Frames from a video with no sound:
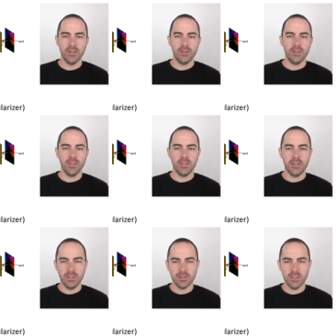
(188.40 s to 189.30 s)
the
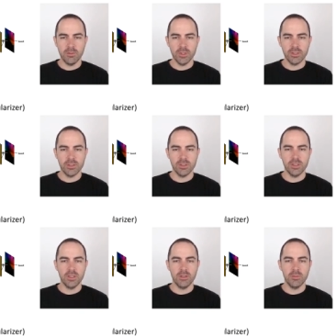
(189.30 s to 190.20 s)
next image,
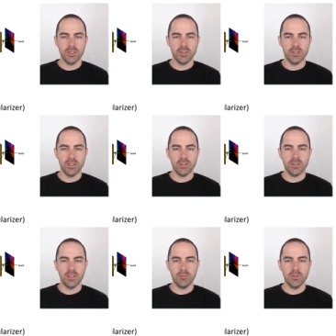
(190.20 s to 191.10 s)
the image at
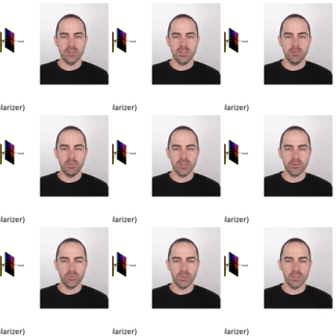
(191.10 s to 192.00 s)
time t
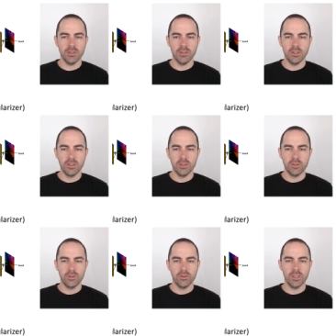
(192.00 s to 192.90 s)
plus 1,
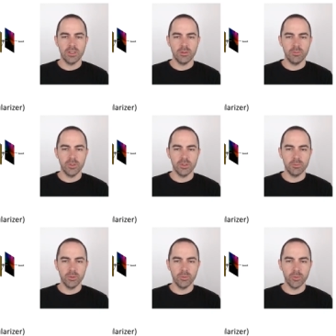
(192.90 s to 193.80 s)
so that in
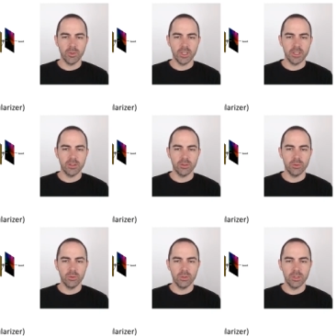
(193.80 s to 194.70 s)
principle we would like it to
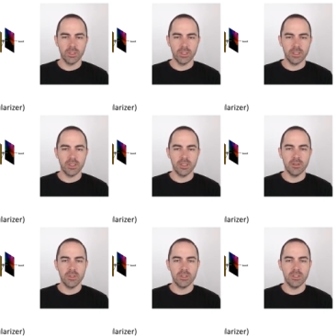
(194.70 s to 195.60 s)
look like the
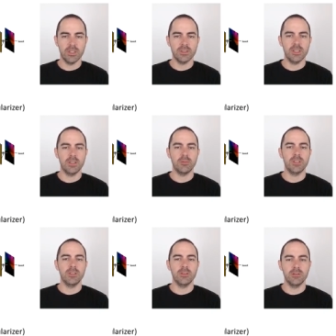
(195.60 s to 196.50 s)
image at time
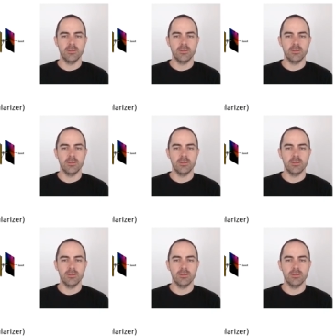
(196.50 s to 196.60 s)
t.